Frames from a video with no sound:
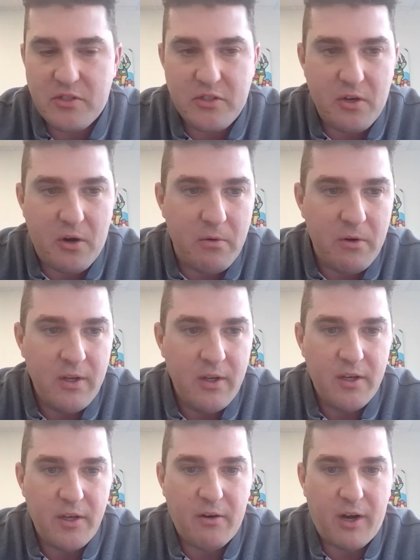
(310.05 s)
So,
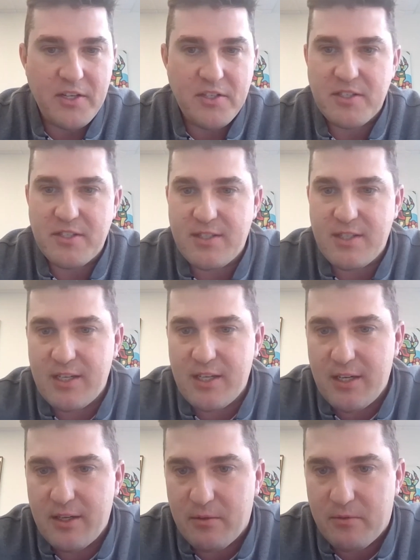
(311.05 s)
you know, I just
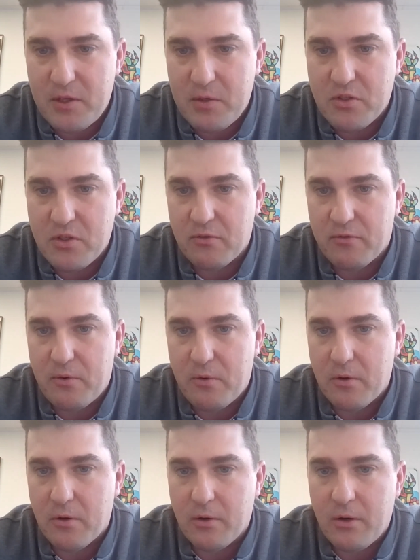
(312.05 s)
see the future
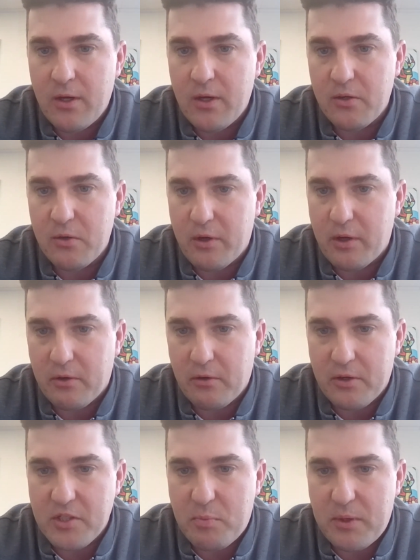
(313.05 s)
for for nuclear
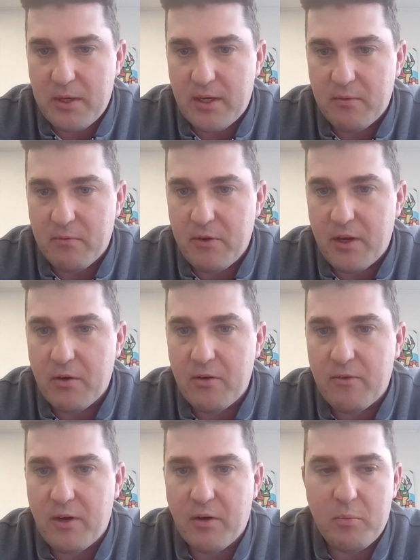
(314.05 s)
as being very,
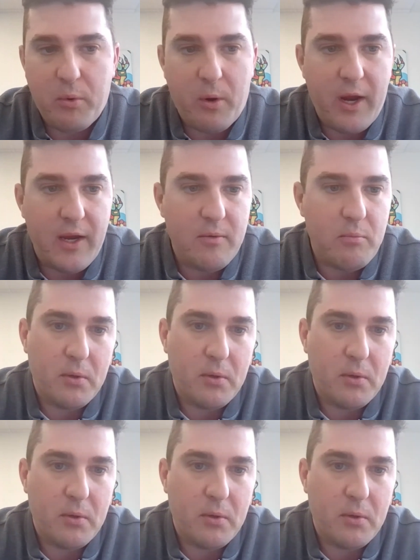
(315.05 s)
very bright